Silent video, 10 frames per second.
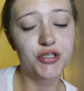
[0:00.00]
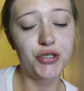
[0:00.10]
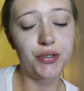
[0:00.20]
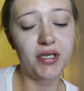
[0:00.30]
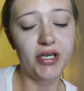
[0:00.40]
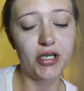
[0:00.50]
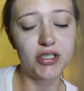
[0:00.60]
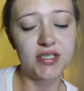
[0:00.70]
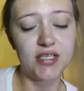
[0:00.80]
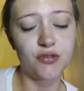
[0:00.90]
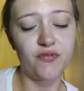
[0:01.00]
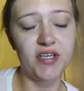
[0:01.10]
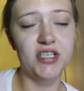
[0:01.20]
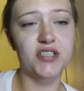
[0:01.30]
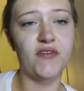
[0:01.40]
Truly Yours Natural
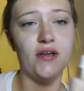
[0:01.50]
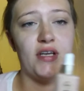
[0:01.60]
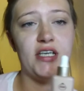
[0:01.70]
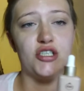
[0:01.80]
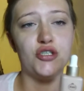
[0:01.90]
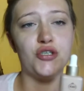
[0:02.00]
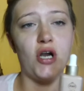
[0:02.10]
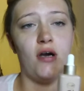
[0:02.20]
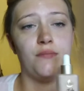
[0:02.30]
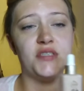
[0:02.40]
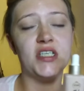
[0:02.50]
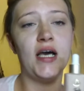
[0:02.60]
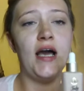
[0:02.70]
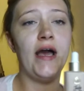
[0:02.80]
Finish Foundation Drops.